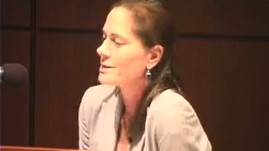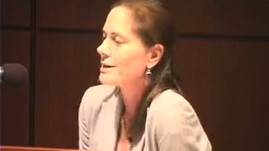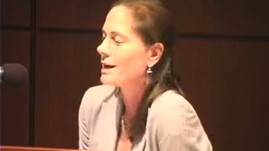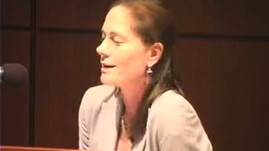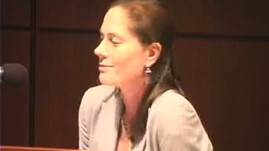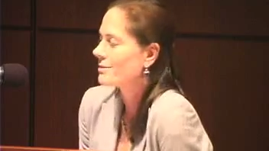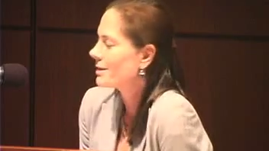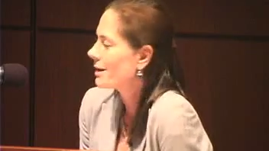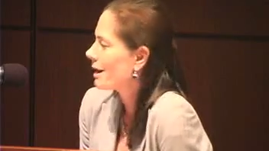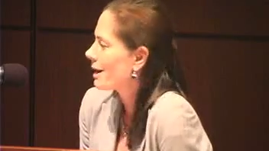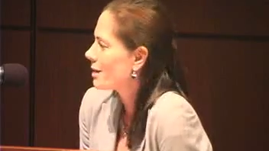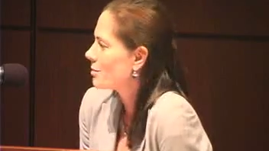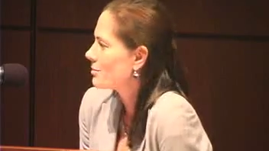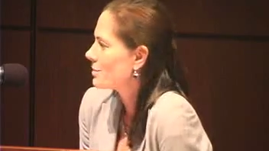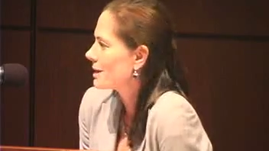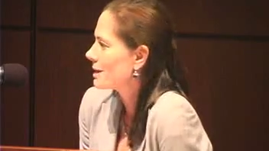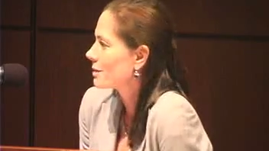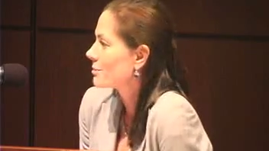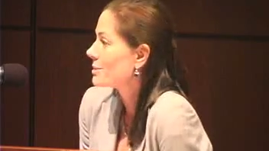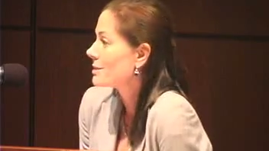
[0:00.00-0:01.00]
staff not
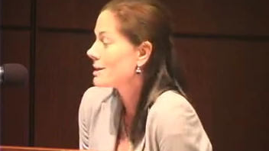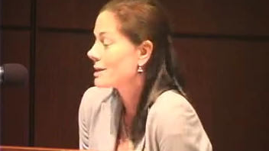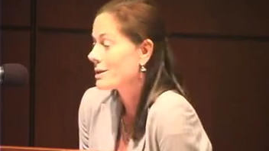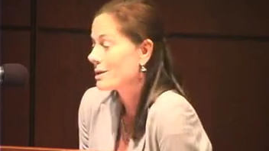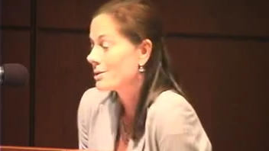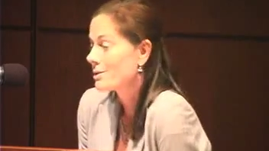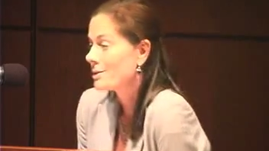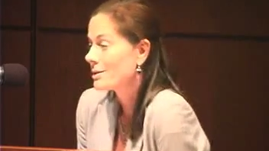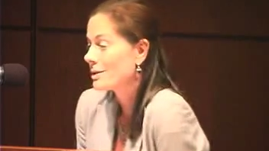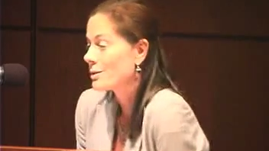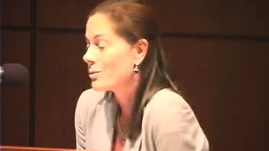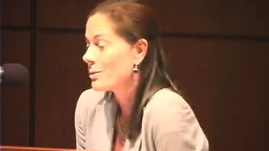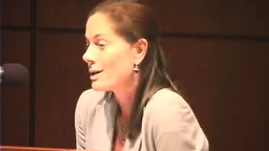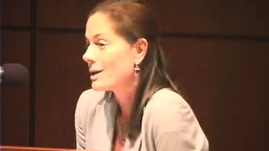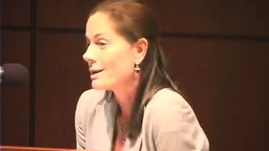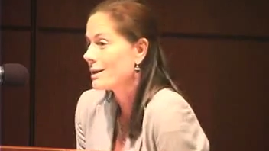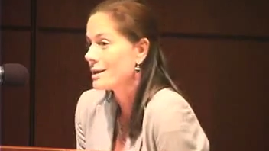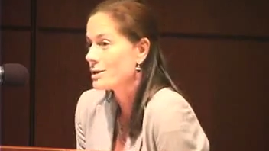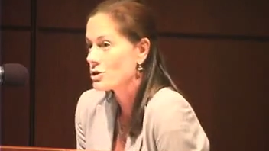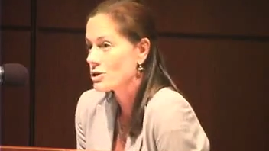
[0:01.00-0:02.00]
being particularly
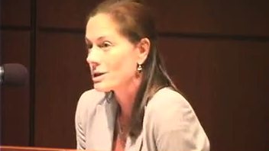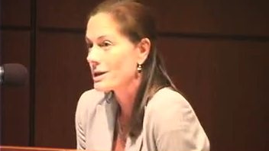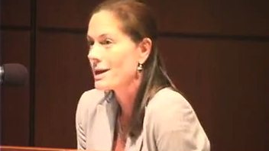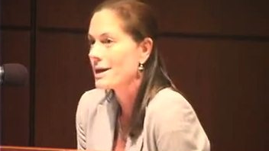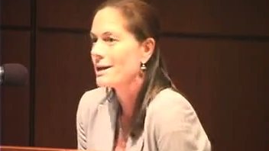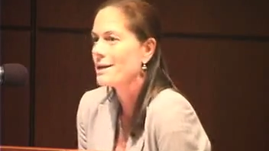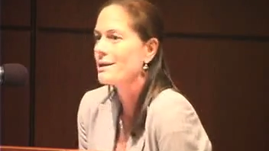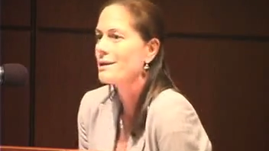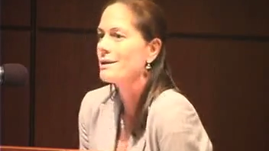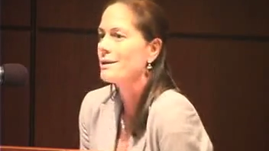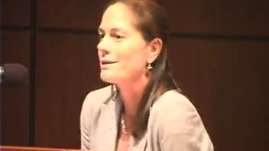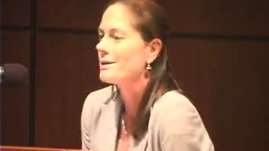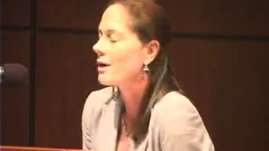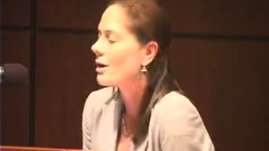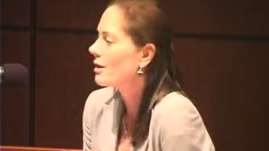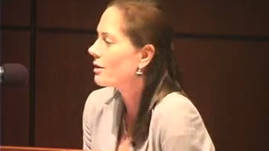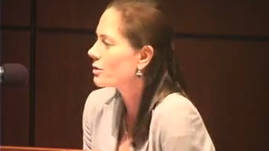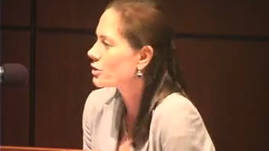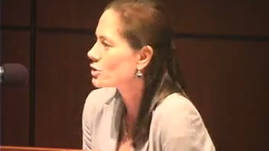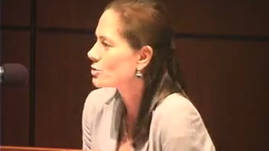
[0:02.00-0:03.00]
well educated and
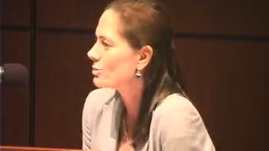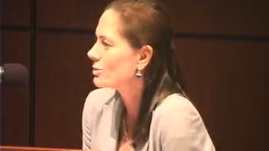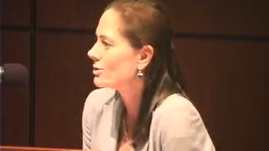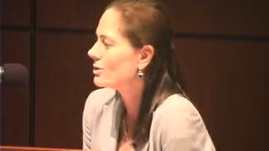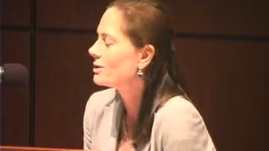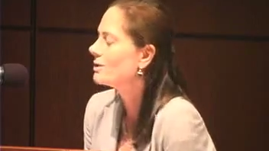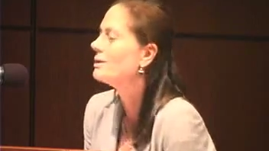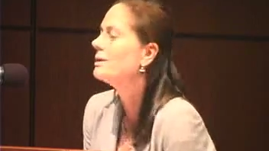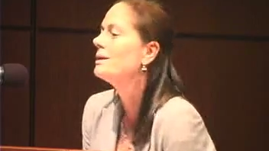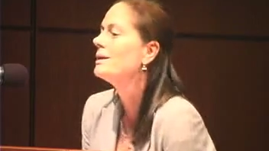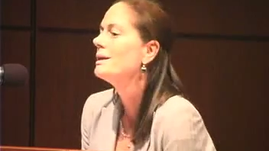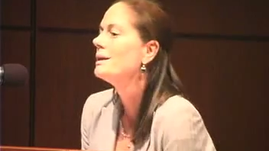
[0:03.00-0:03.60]
knowledgeable